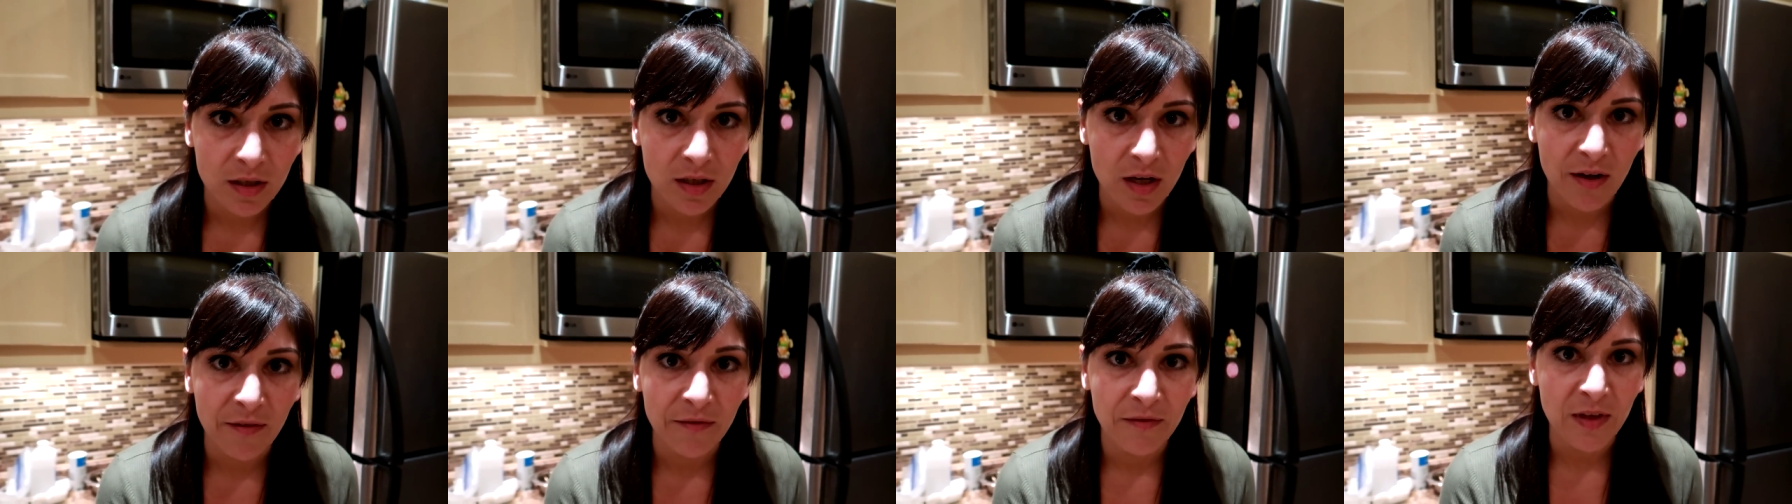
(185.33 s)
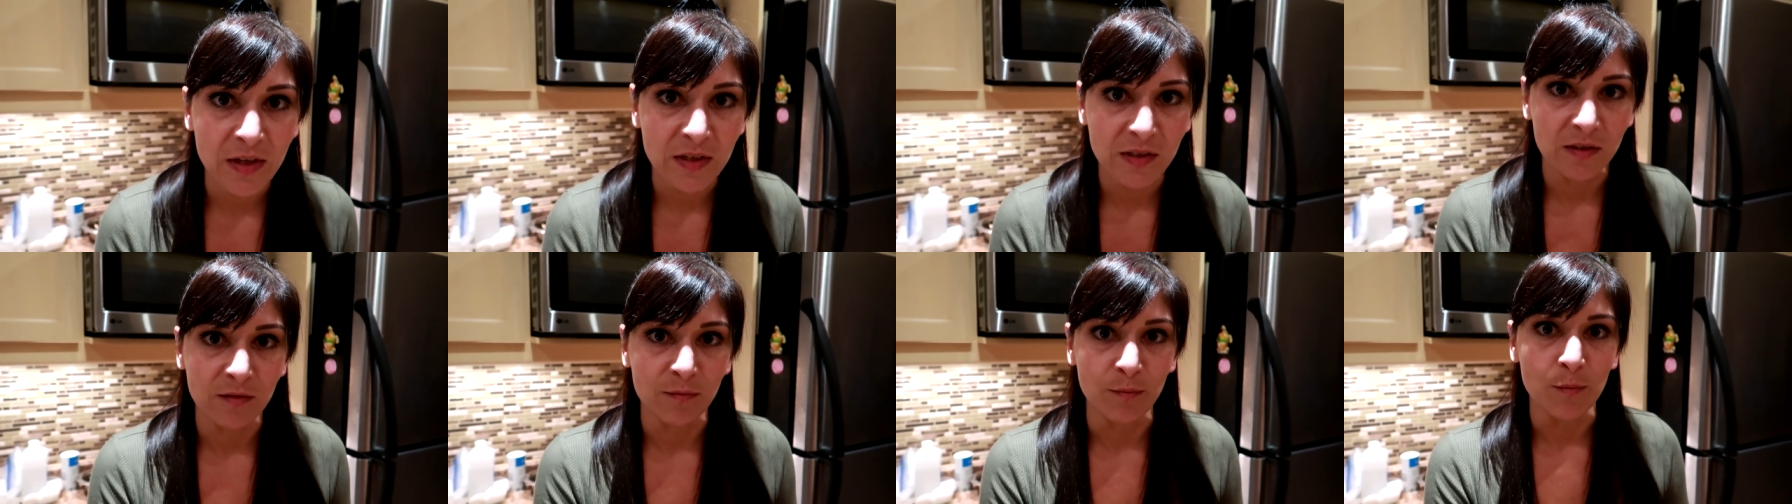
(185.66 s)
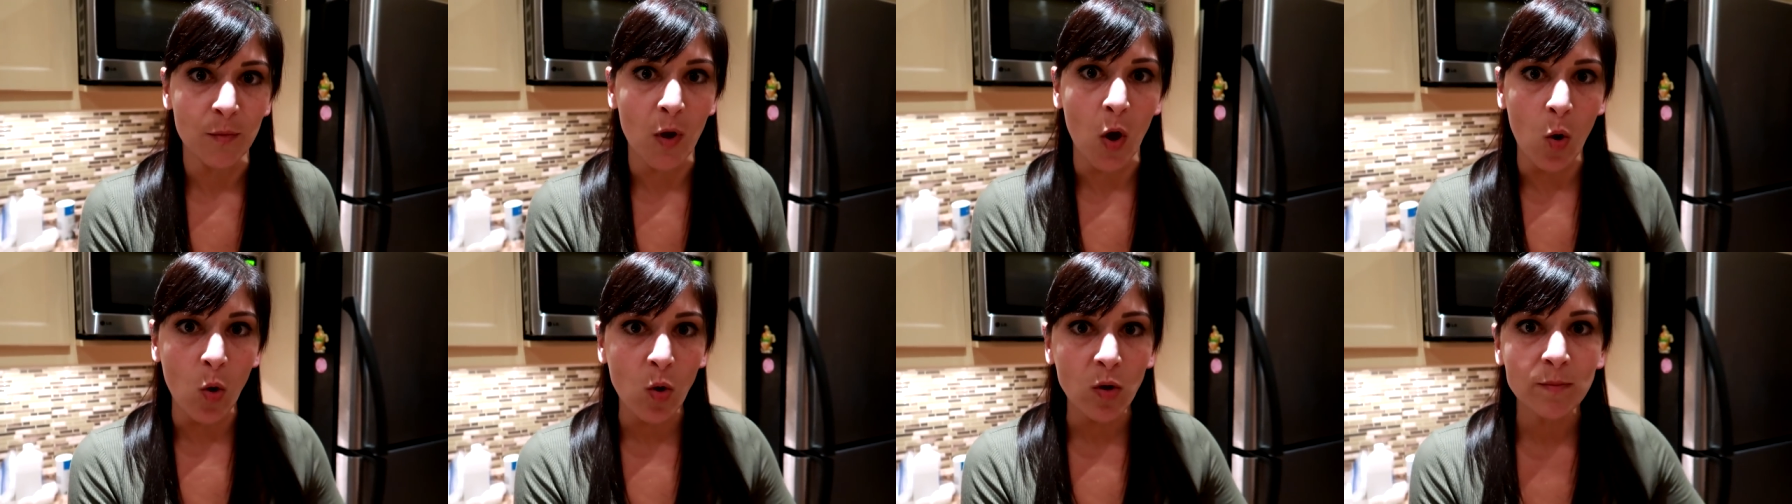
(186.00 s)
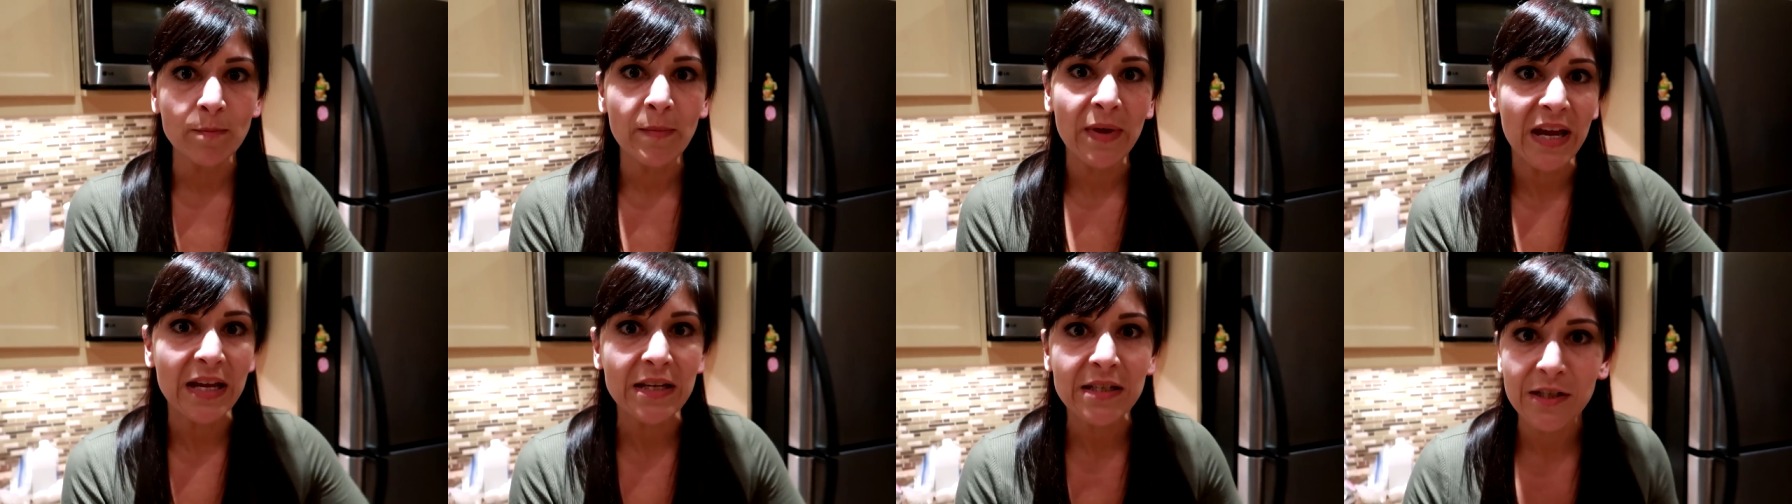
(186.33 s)
of this old
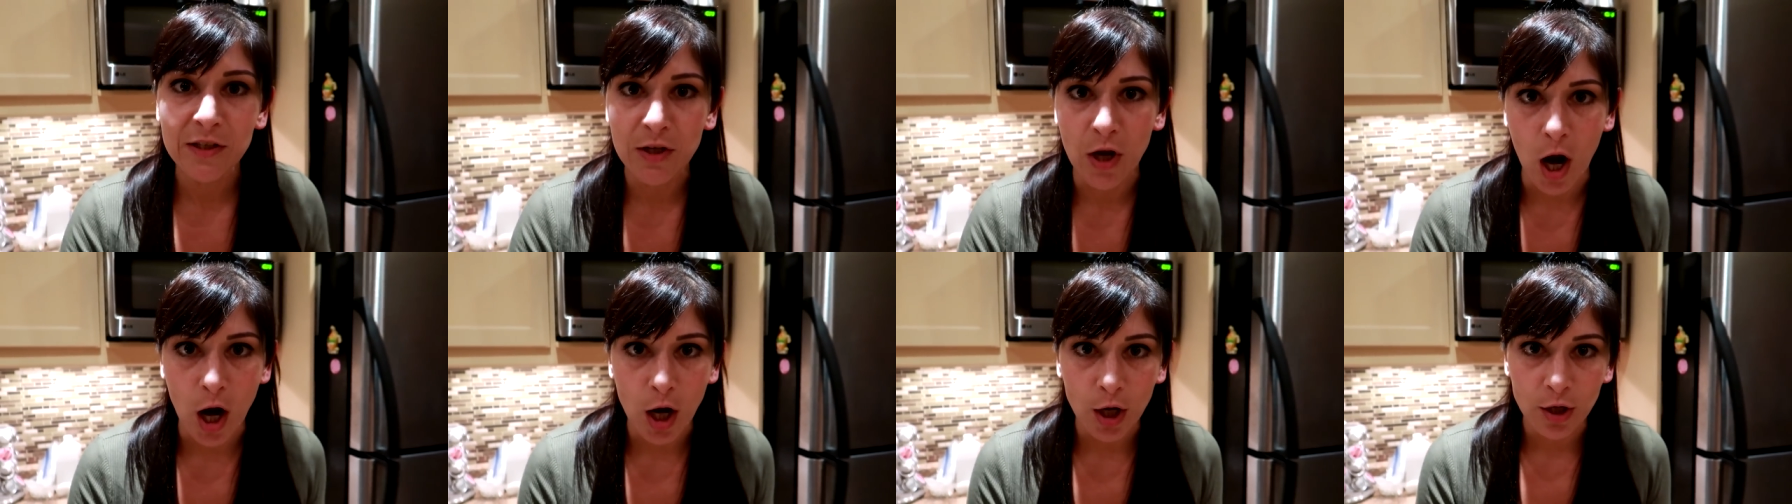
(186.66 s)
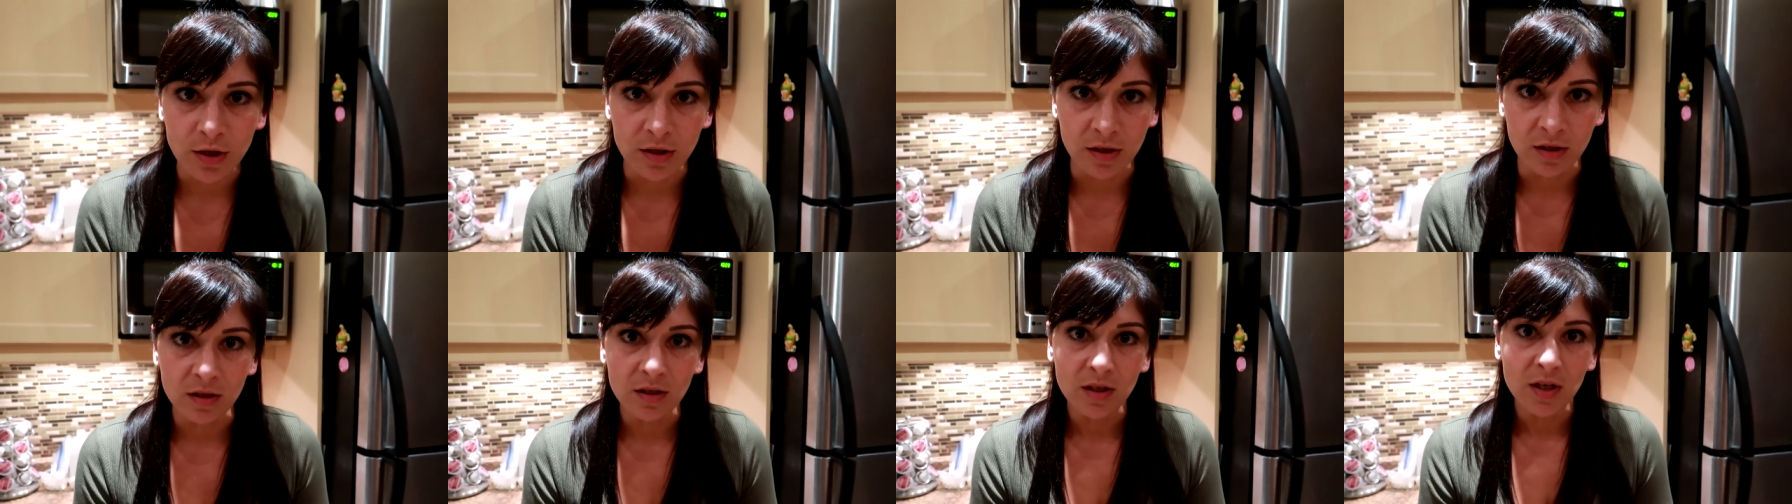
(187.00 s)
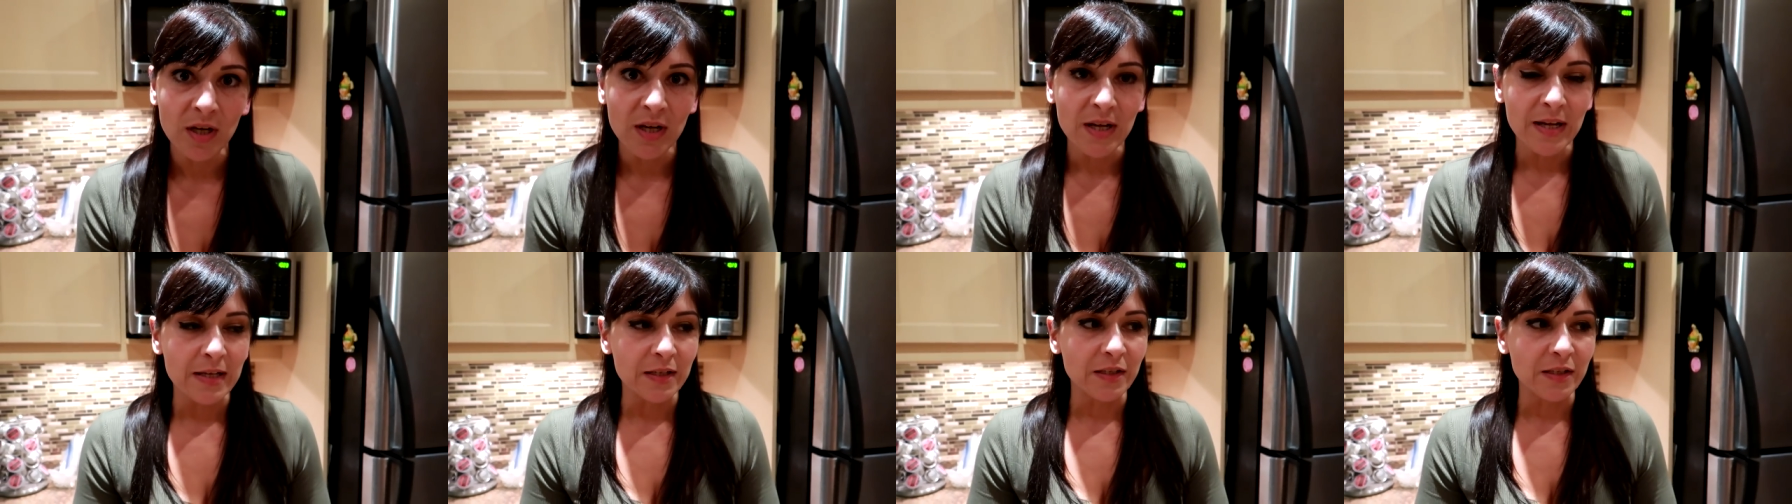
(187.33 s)
man's garden,